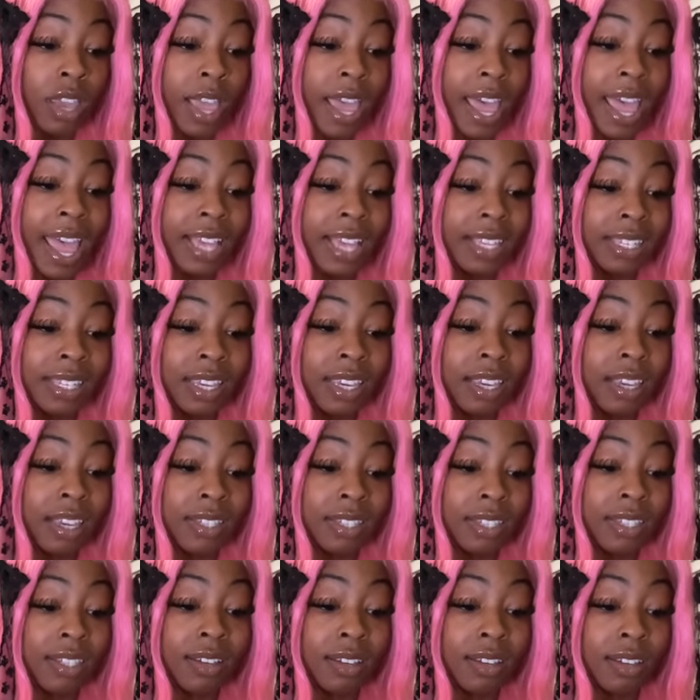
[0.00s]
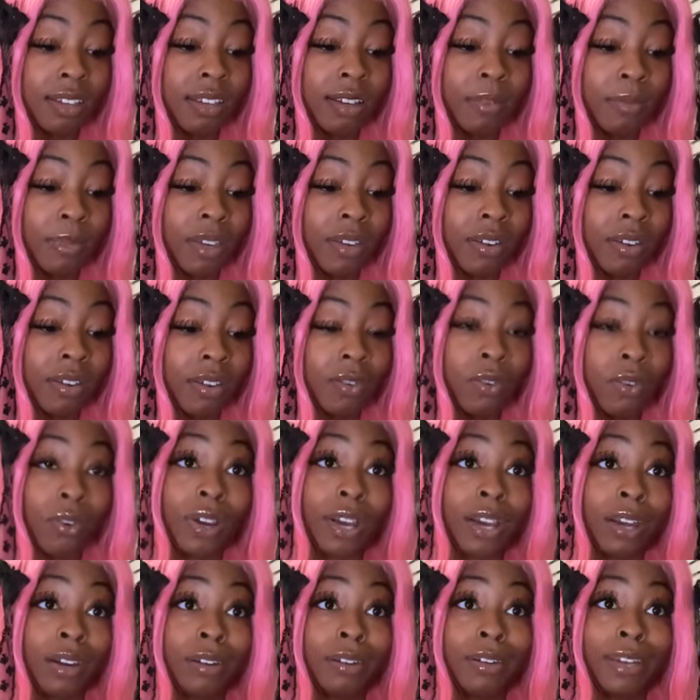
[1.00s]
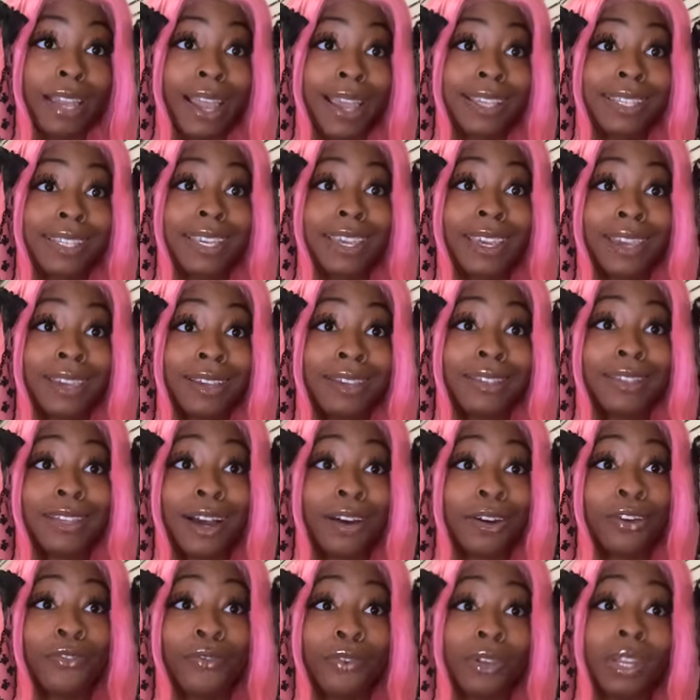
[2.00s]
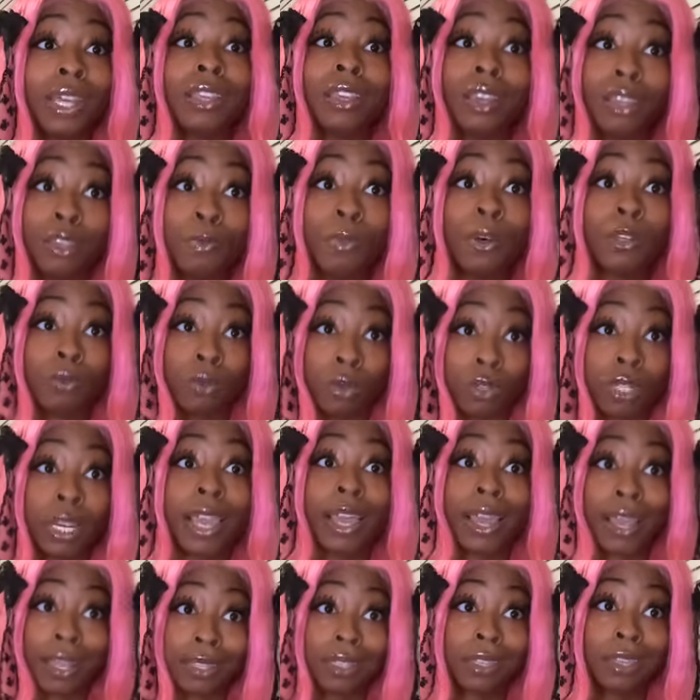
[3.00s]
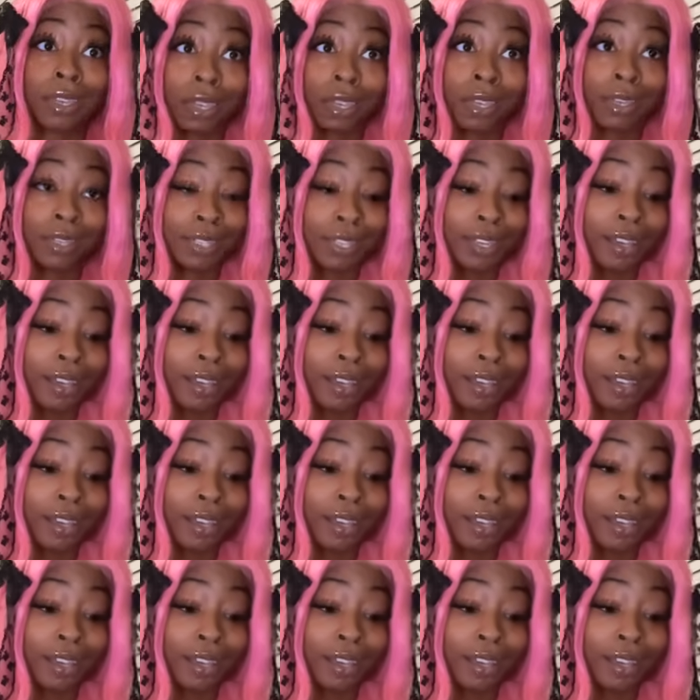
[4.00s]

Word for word: Ass kissed, I'm hearing, or I heard ass kicked. Y'all could have felt like, yeah, you must want your ass kicked.